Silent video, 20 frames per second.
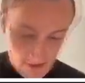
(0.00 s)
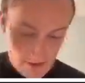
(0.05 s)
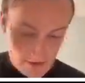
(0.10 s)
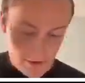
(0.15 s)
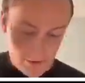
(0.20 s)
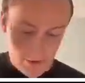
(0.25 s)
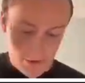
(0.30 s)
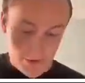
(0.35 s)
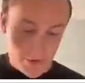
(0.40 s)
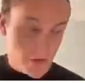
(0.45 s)

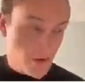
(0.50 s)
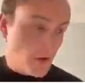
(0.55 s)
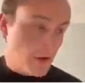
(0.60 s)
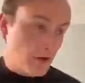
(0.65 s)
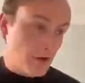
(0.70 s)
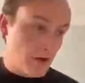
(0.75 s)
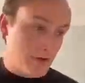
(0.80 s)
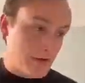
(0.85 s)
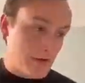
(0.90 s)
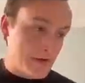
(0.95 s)
I do
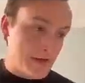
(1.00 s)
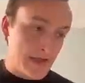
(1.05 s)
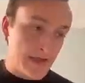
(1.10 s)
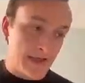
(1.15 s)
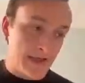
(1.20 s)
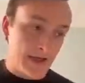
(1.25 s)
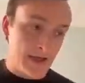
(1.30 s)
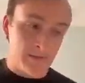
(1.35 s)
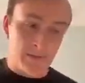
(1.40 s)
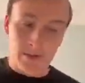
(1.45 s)
not like this
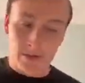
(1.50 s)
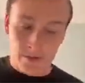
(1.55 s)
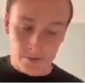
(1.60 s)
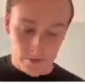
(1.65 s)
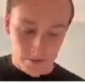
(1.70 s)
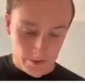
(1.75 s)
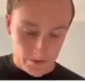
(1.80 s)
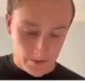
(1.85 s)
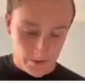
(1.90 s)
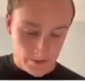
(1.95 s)
AK
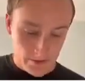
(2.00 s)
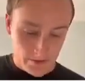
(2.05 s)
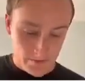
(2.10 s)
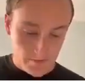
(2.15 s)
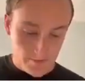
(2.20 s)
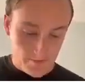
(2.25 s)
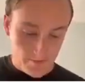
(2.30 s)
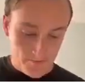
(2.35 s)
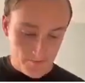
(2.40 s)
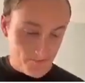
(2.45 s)
build
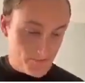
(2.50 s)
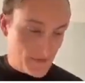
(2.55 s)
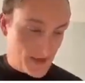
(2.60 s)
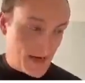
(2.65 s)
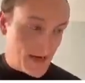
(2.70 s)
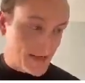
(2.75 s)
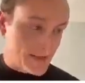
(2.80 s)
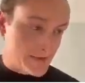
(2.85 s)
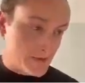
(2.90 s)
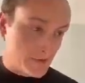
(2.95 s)

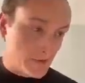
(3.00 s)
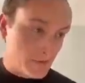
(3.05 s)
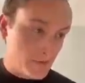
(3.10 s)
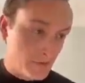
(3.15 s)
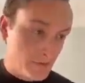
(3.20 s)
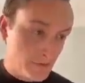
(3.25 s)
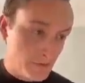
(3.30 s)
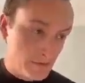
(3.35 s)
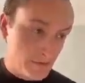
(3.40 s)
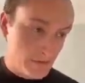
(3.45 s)
at
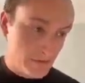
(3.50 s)
all.